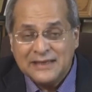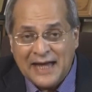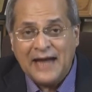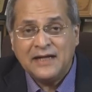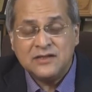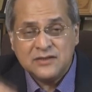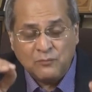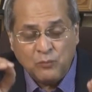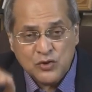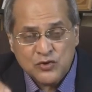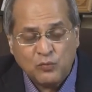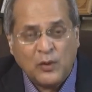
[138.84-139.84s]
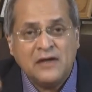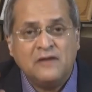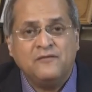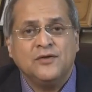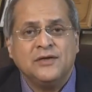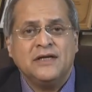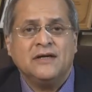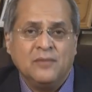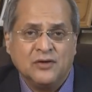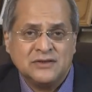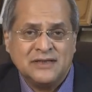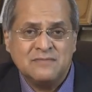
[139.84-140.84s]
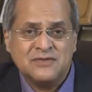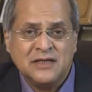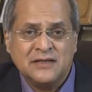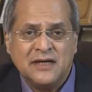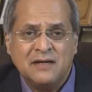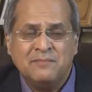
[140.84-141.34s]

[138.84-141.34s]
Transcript: That is the most wonderful thing about stem cell